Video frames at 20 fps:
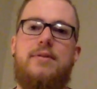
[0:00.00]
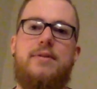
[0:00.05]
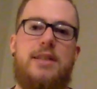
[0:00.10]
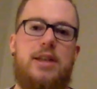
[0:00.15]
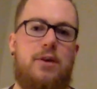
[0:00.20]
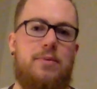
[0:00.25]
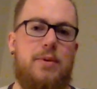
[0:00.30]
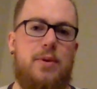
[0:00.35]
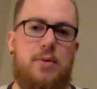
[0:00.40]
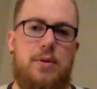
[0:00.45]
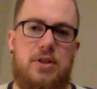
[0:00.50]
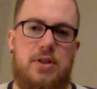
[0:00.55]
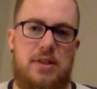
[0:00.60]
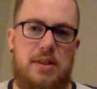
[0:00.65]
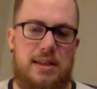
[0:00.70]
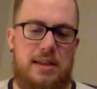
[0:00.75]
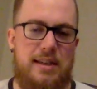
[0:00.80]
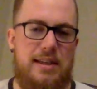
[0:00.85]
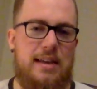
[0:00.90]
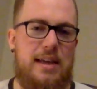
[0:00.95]
Tell me what you
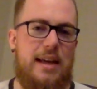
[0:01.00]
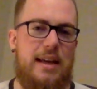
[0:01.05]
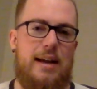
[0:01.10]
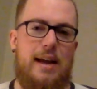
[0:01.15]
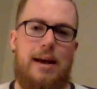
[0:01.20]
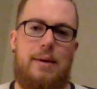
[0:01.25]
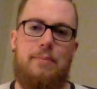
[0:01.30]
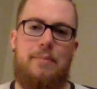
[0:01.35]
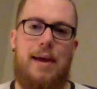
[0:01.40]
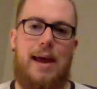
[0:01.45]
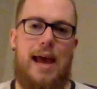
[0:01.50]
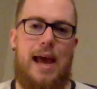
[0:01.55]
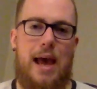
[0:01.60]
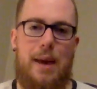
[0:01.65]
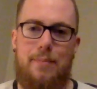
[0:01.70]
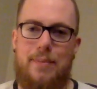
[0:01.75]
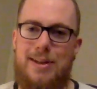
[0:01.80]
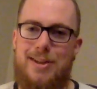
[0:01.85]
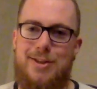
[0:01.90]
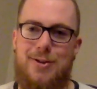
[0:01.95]
think, and I'm
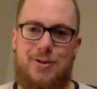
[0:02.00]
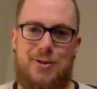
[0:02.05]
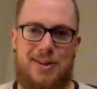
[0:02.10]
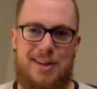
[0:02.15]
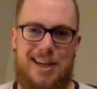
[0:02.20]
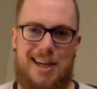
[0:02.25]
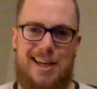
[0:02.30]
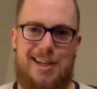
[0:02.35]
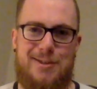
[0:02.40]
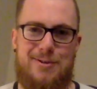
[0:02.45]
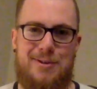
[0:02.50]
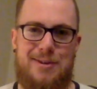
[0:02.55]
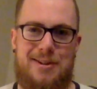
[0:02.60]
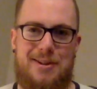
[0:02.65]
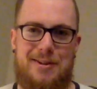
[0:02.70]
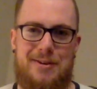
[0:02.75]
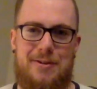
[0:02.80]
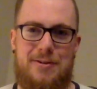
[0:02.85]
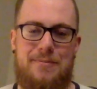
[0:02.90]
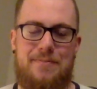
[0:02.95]
happy to engage with
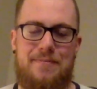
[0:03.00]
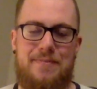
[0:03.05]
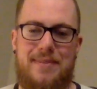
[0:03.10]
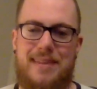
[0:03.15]
you.